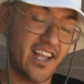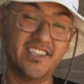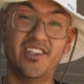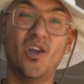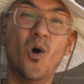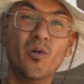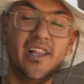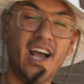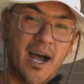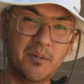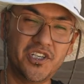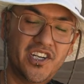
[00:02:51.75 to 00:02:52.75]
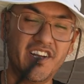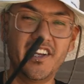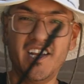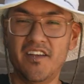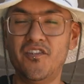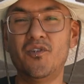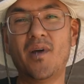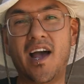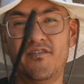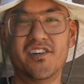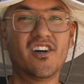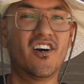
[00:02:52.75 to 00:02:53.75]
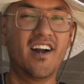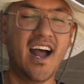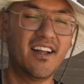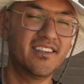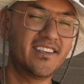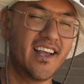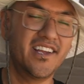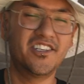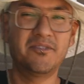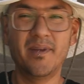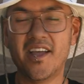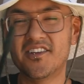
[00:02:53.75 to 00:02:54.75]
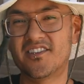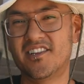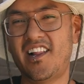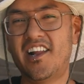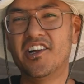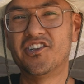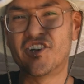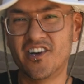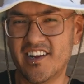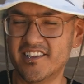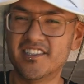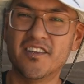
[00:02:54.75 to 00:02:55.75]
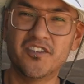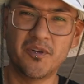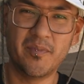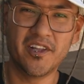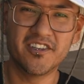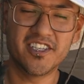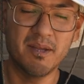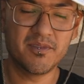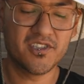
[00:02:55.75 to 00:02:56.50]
as the only option if you have your car outside, just because there's a lot of dirt and stuff that builds up.